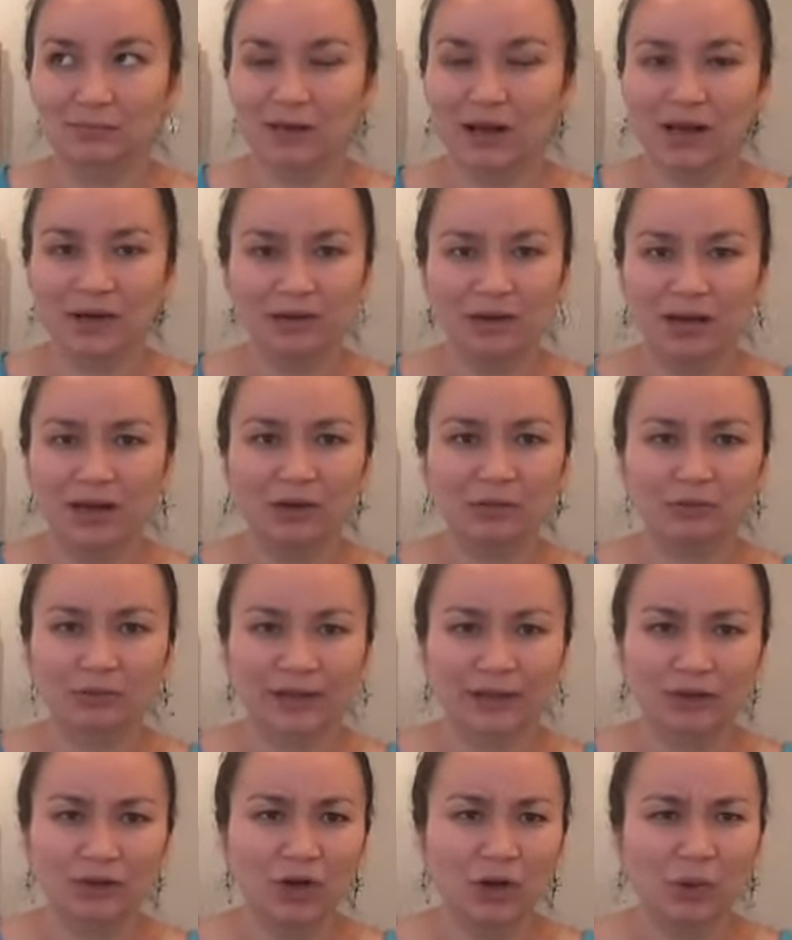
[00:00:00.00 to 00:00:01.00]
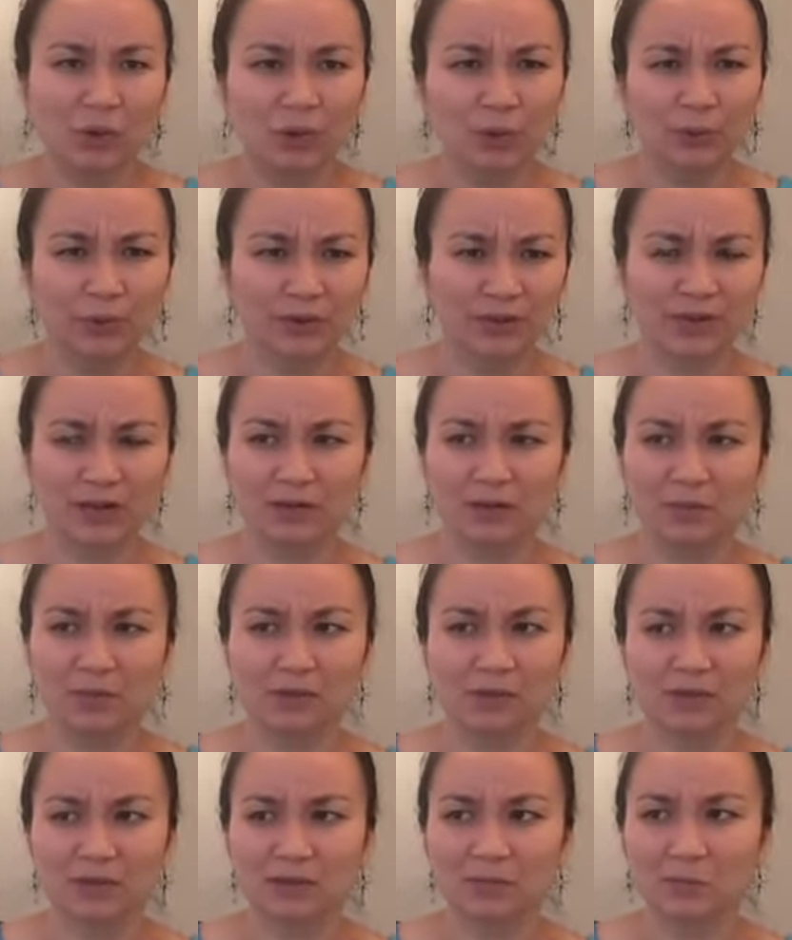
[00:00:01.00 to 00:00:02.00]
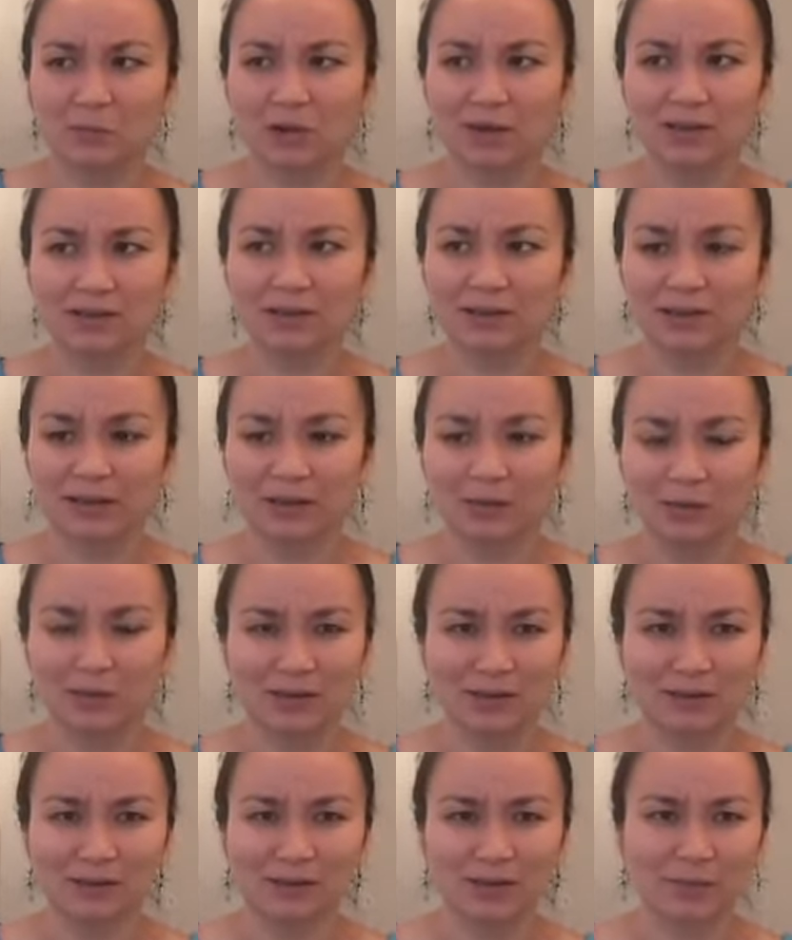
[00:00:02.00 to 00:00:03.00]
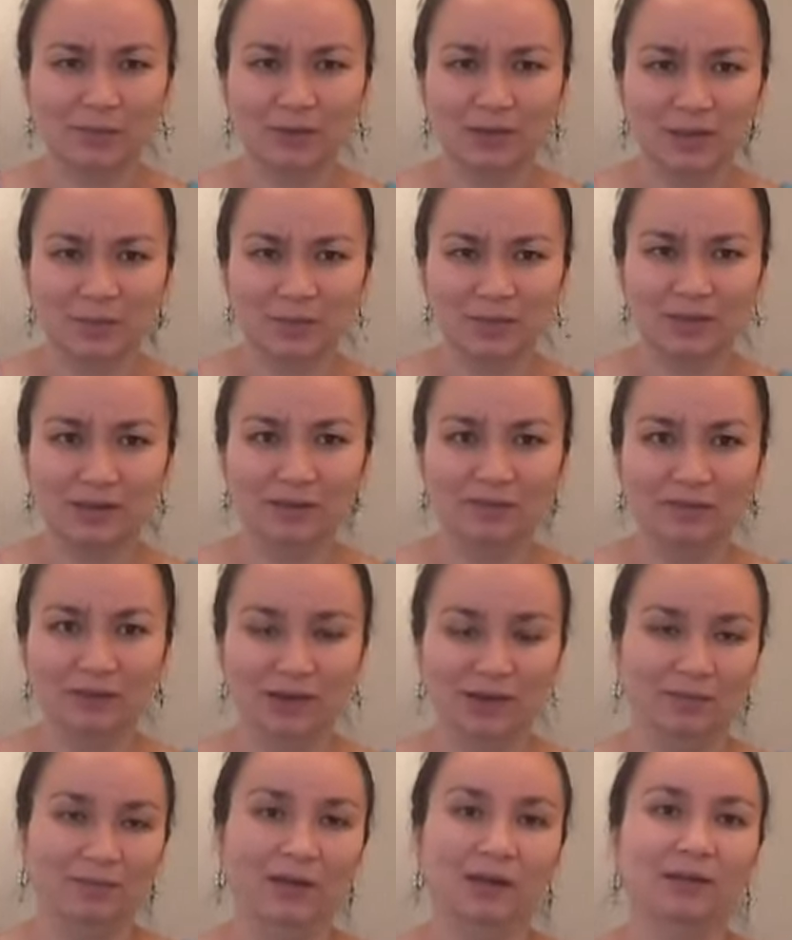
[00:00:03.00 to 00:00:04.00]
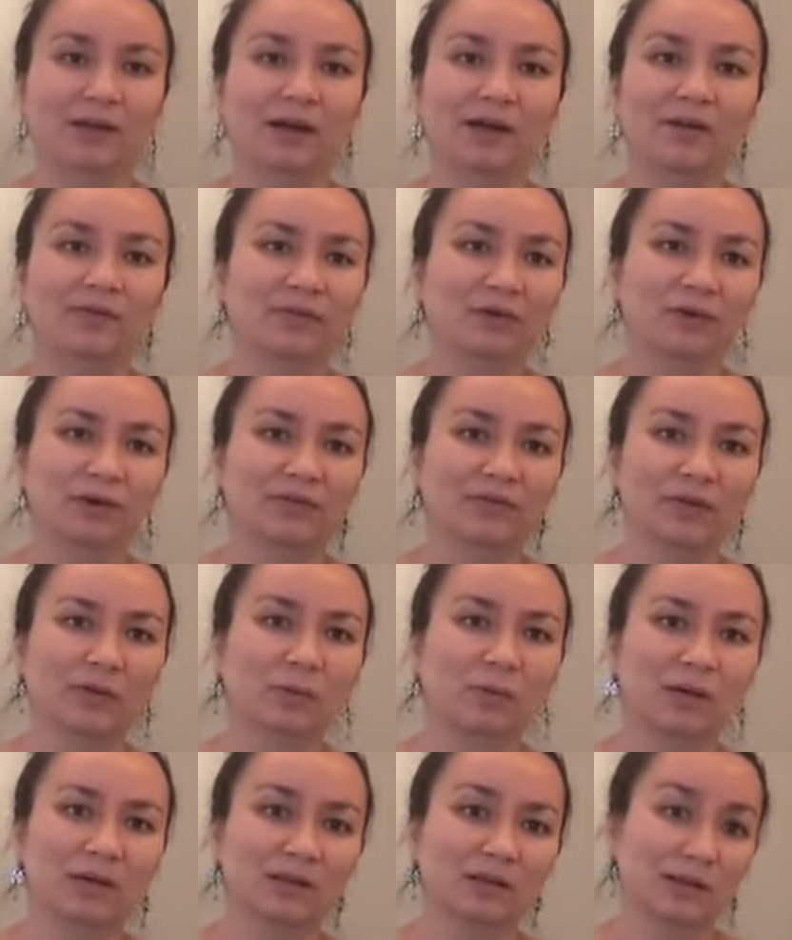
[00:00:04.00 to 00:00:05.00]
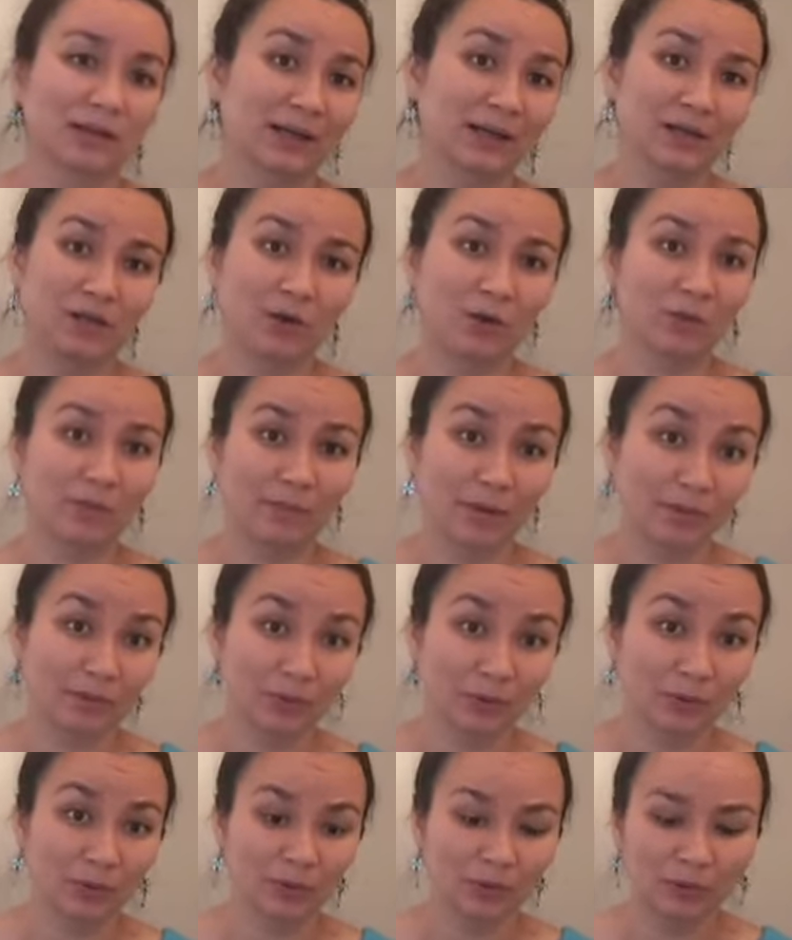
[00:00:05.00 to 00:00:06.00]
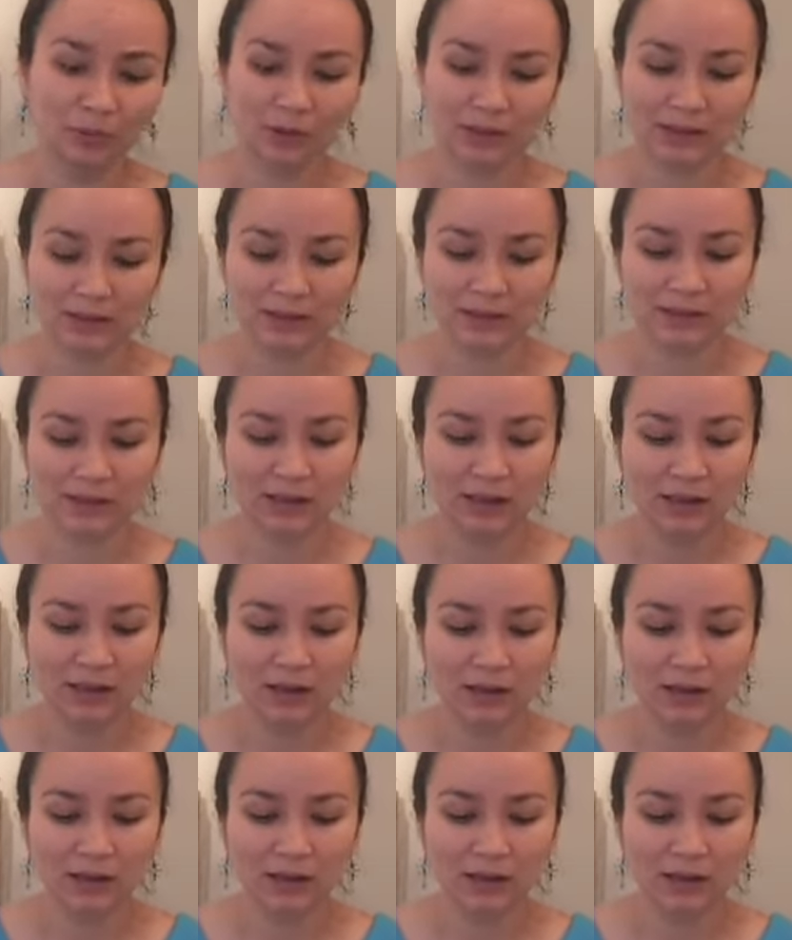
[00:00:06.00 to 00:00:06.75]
I don't like know who this other person was. Like, it wasn't someone specific in my life, or if it was, then I don't remember who it was.